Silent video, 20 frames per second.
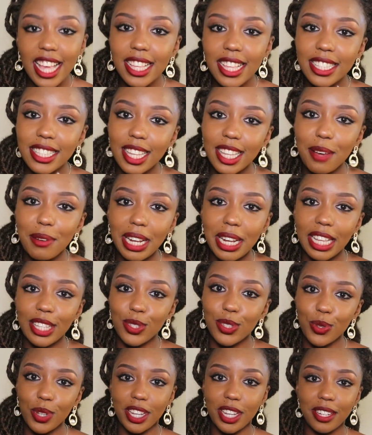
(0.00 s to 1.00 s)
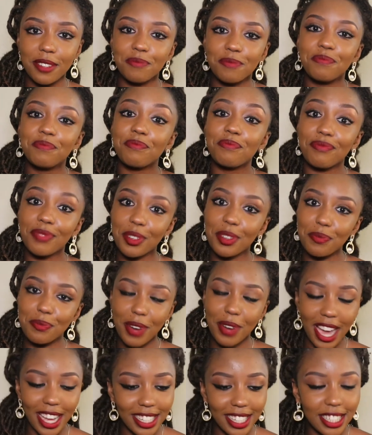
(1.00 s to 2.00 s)
It's kind of last week.
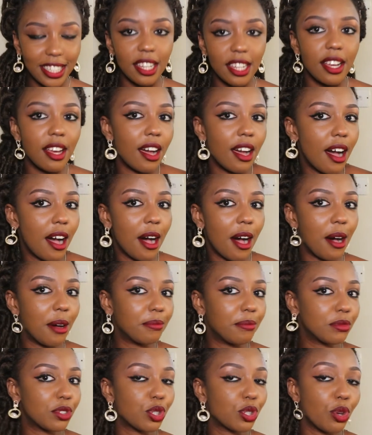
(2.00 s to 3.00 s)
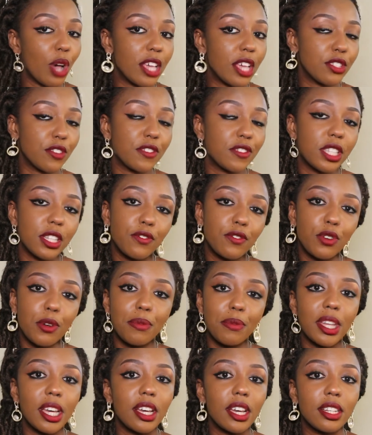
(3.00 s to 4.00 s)
But so as you've seen from
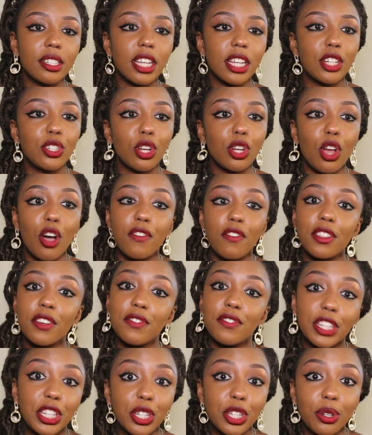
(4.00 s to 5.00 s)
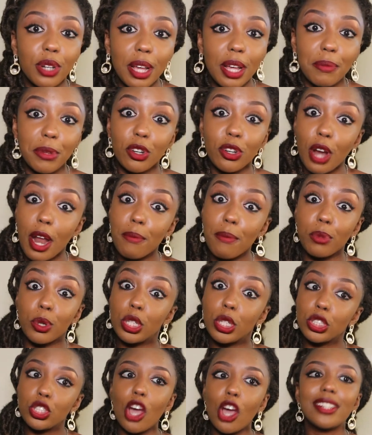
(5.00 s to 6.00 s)
the title of the video, let me
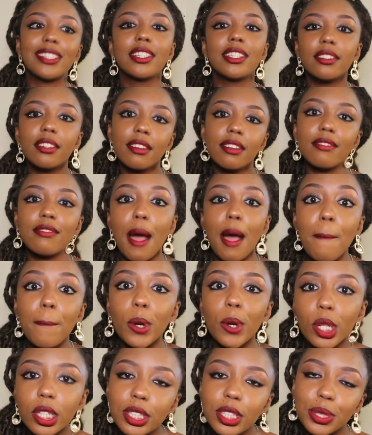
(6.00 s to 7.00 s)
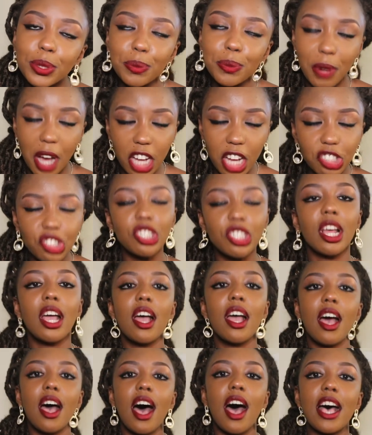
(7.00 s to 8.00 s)
not ramble too much.
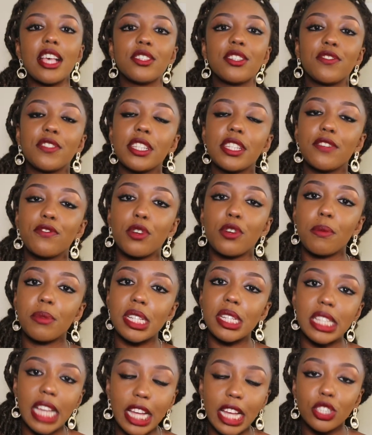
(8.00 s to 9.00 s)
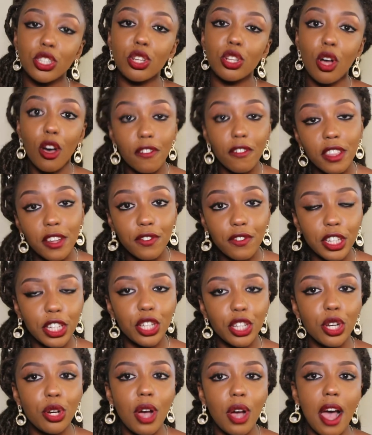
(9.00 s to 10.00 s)
As you've seen from the title of the
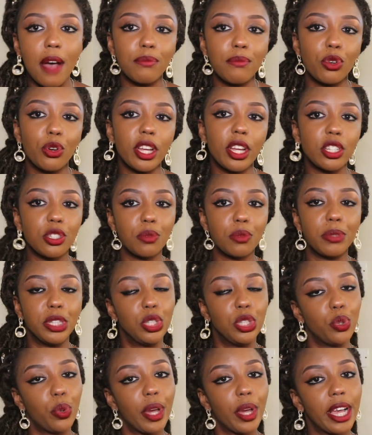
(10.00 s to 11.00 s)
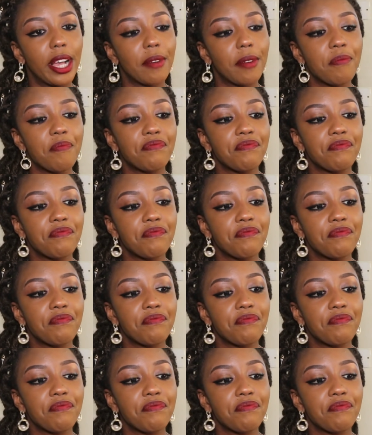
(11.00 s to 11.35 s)
video, I'm going to be doing